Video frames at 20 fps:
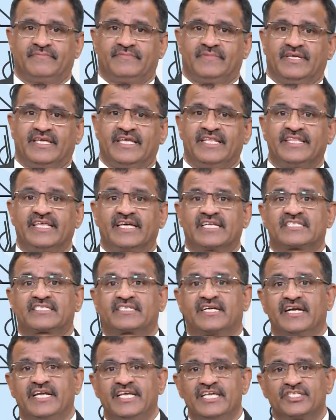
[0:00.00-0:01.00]
in their
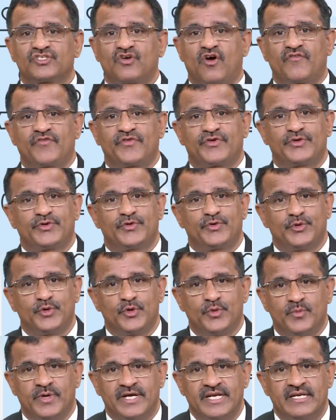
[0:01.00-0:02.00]
studies of
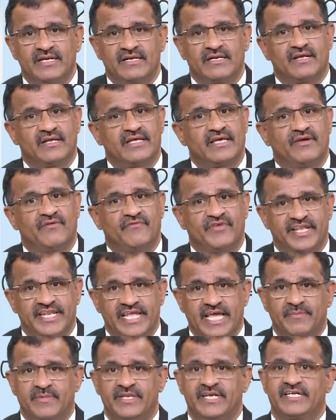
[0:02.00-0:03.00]
human
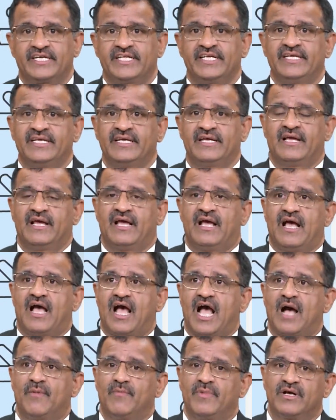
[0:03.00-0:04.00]
variability
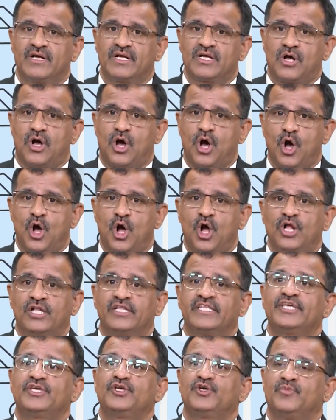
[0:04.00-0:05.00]
among all
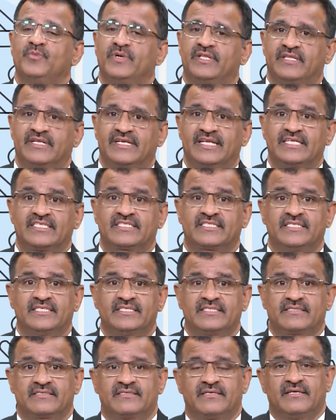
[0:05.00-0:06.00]
the human
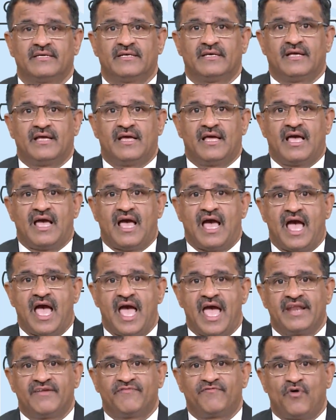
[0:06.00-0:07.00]
races,
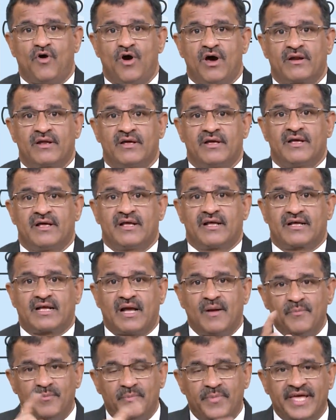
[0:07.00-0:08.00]
and for
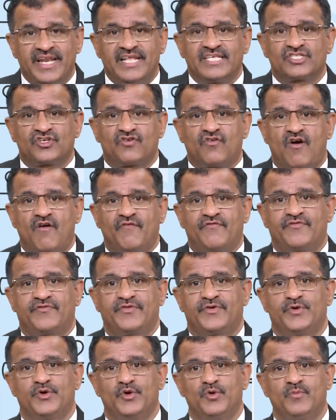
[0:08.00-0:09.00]
comparison of
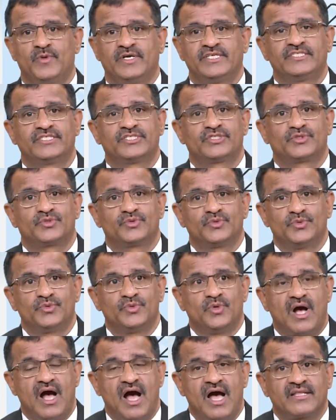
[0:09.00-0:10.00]
humans
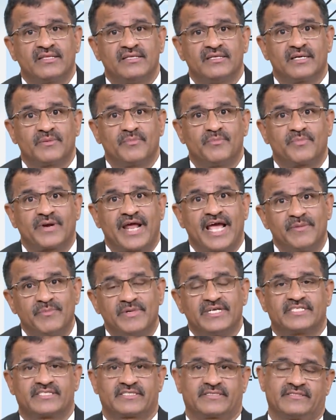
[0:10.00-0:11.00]
to other
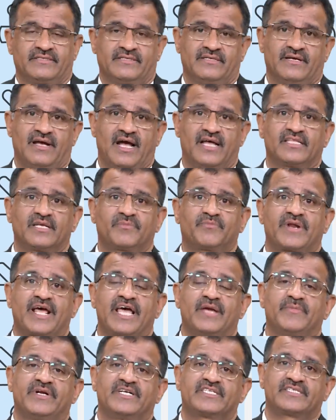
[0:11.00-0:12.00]
primates. Other
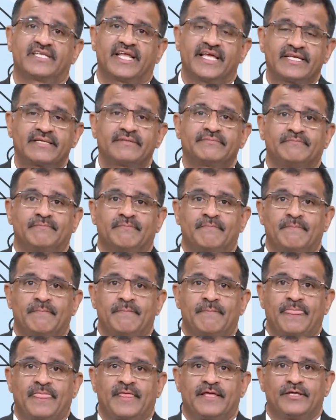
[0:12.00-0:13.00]
primates, like
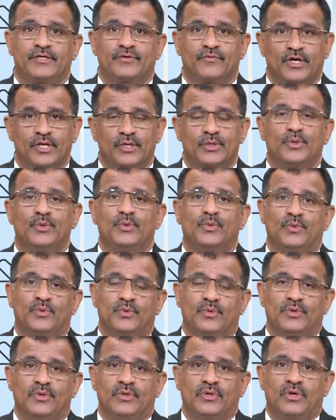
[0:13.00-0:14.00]
you all know,
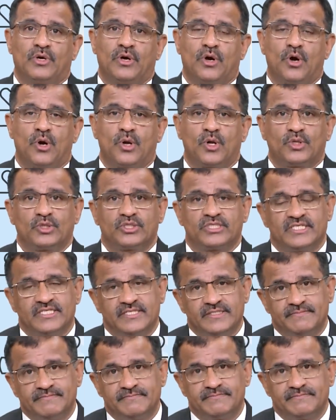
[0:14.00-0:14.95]
all the